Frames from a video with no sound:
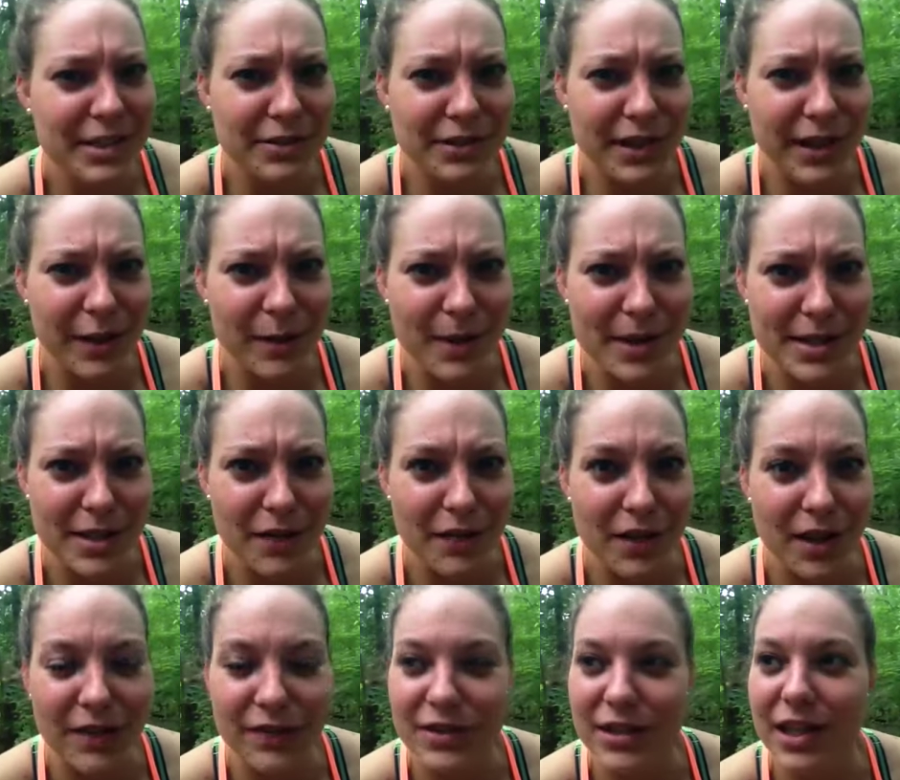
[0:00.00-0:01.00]
Didn't really give myself a
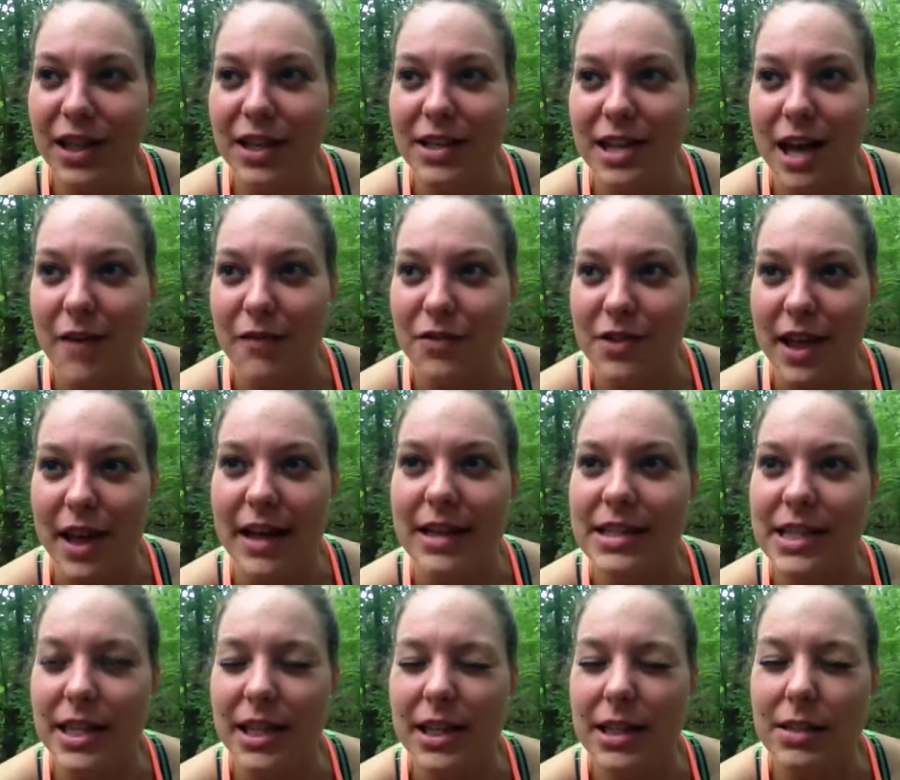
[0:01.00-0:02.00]
lot, of, a lot of time for that.
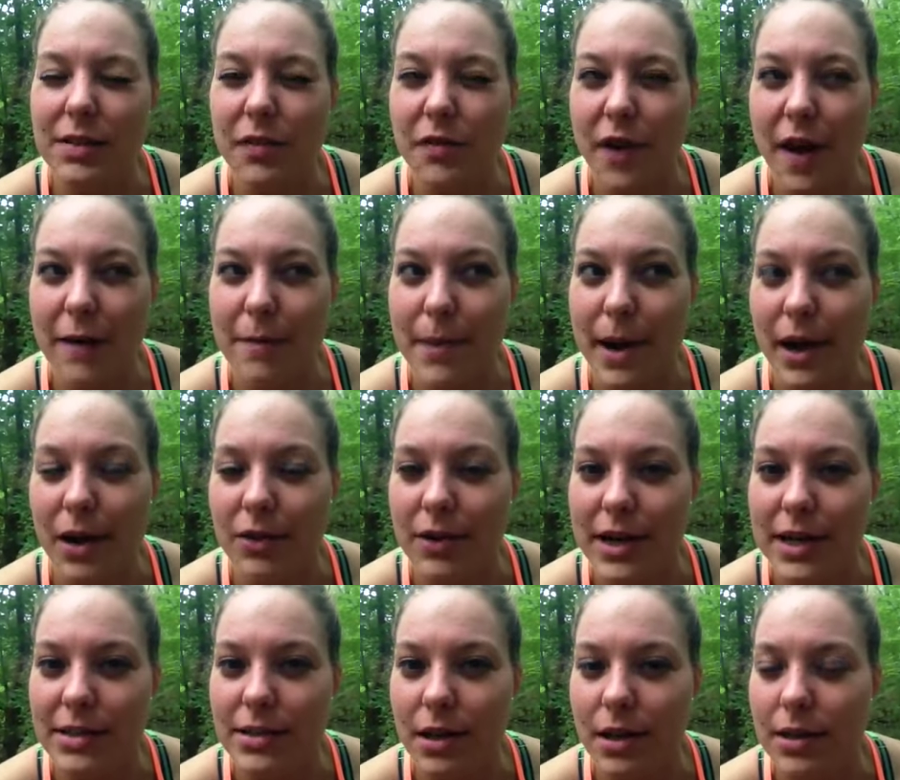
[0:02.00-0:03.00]
It's, I think it's a five mile
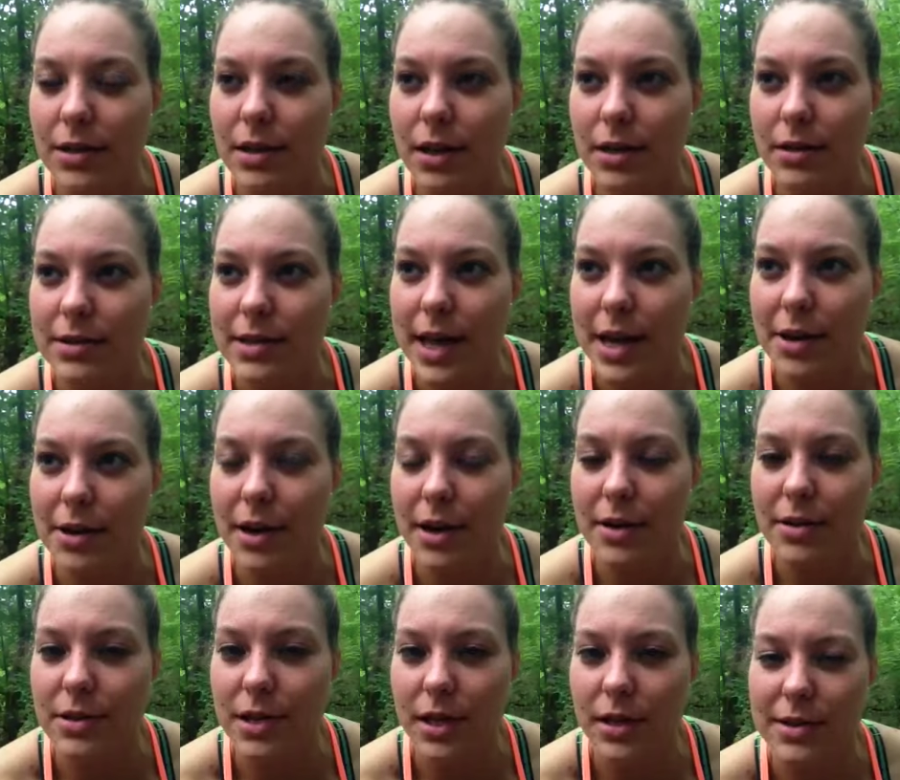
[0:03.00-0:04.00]
race on, on Saturday
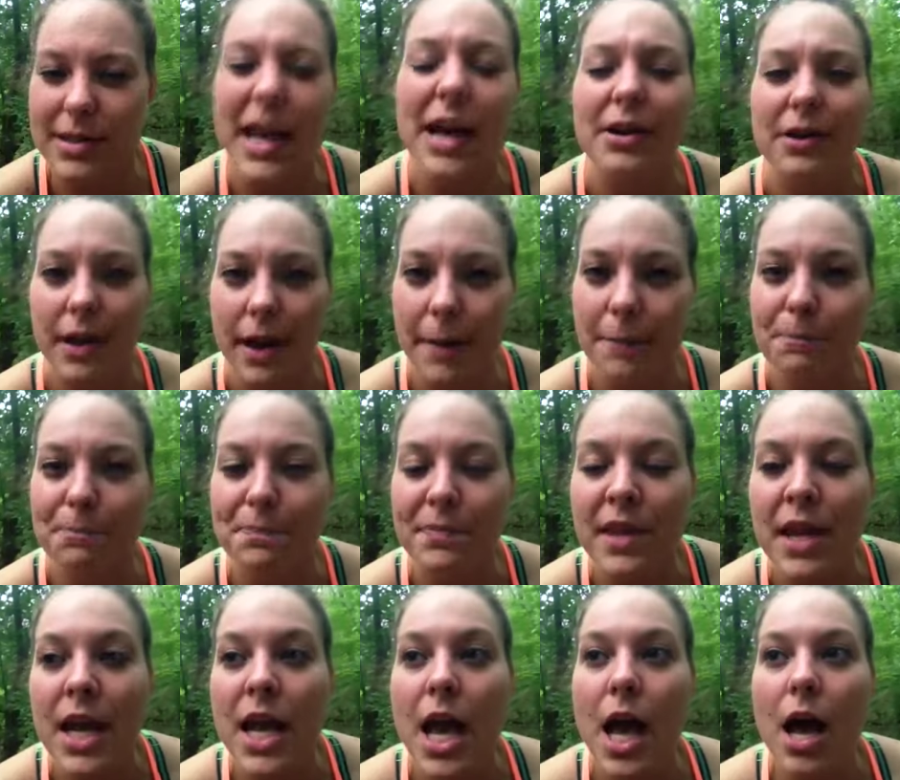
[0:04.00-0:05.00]
or sun- Saturday.
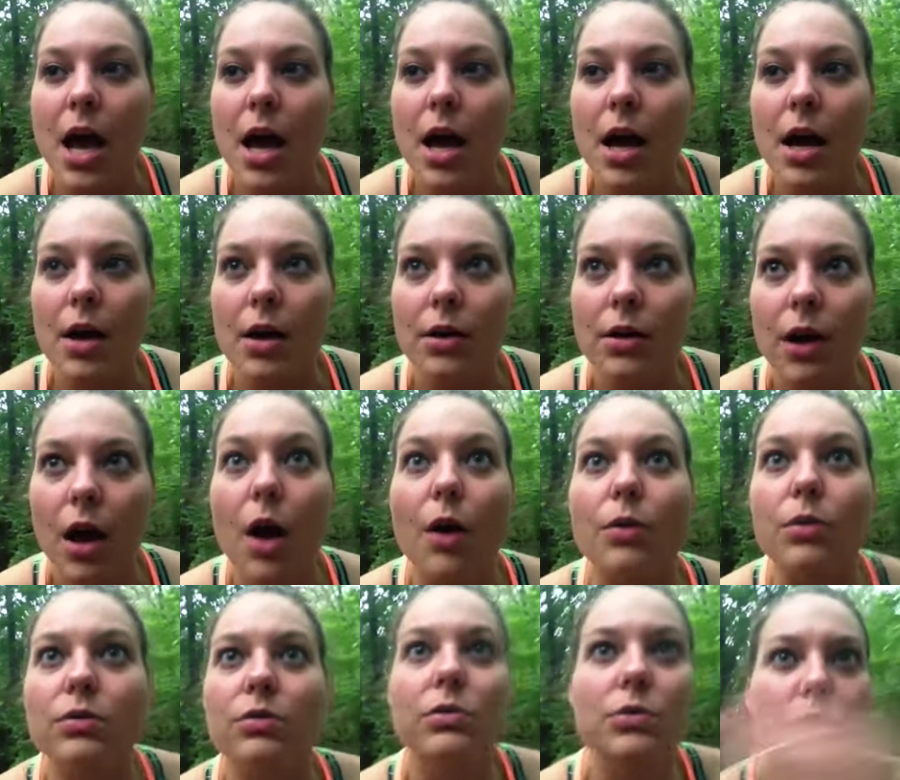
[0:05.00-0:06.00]

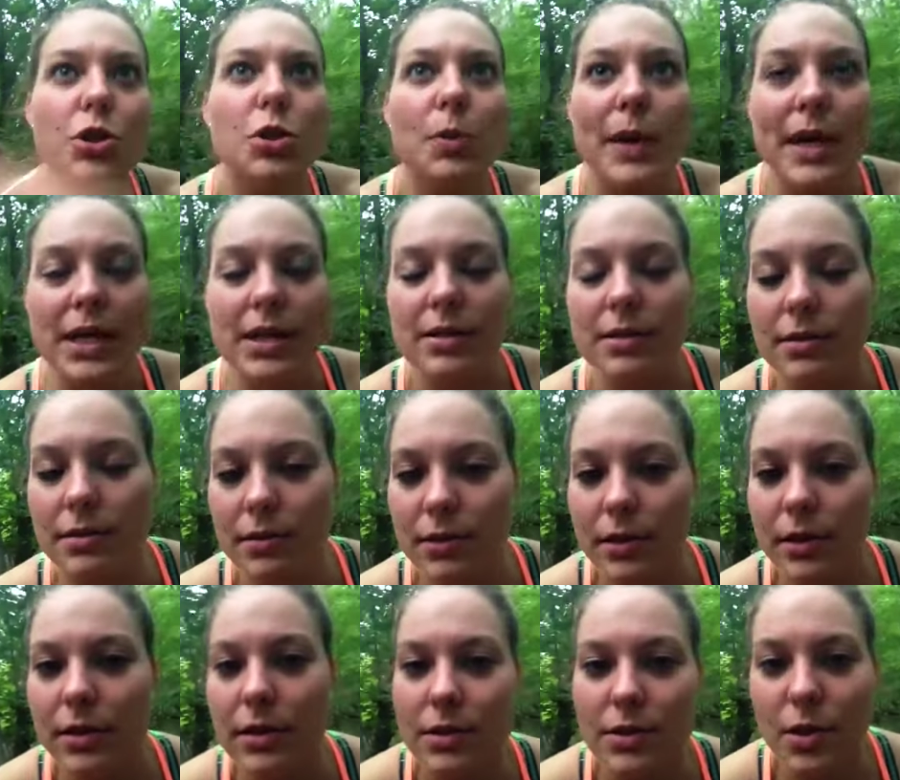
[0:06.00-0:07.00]
Oh, two weeks.
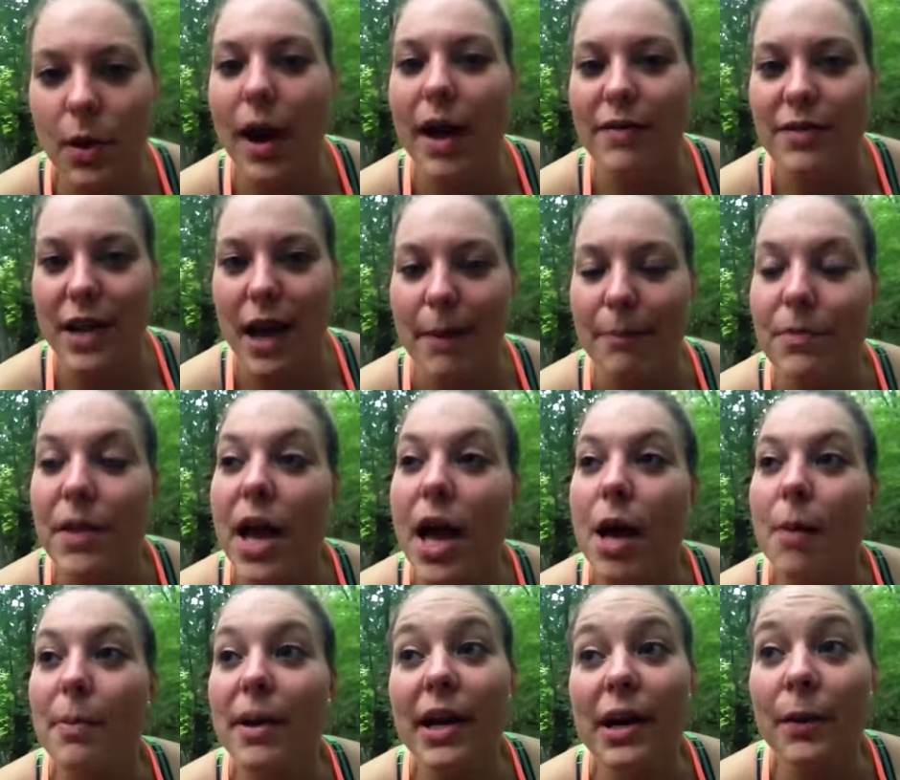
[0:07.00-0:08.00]
So I have time.
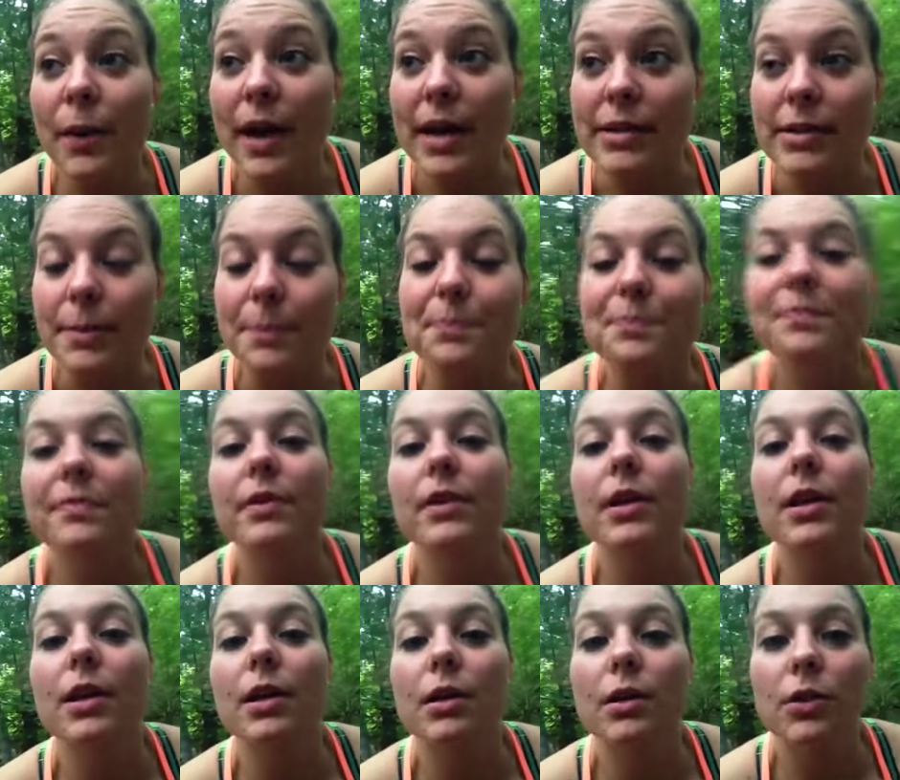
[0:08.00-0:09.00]
But, anyways,
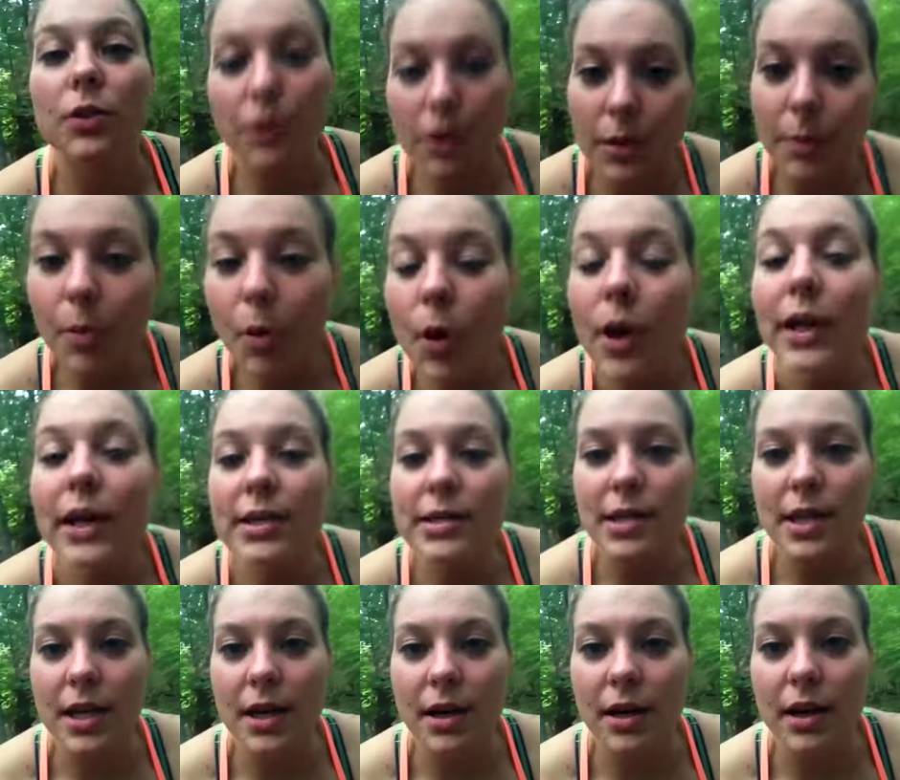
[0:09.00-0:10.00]
the point is
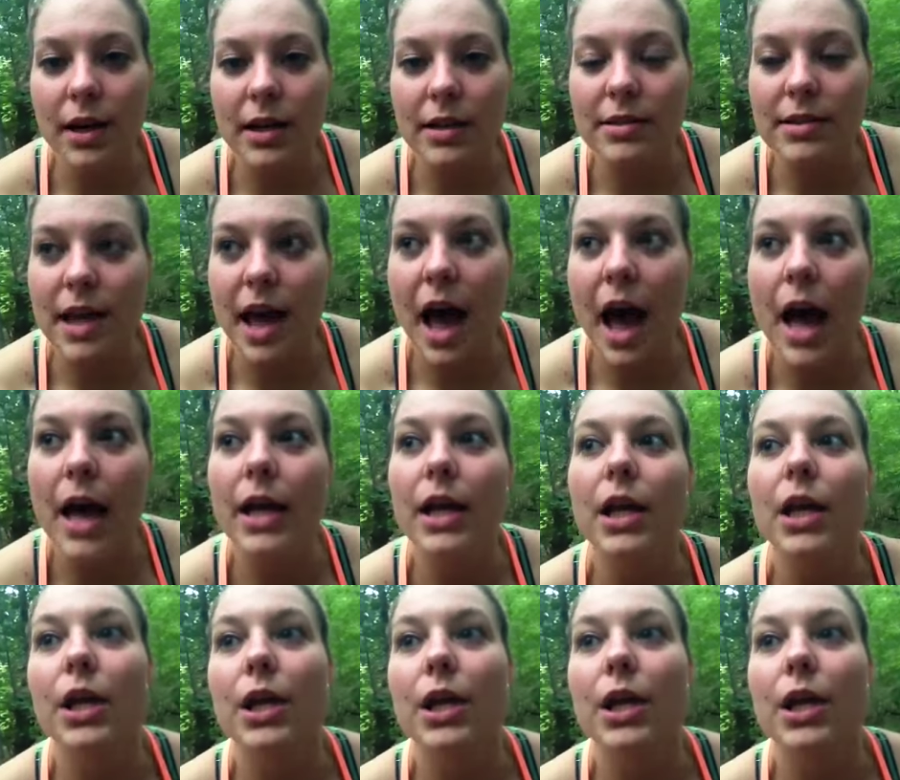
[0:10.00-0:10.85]
here is that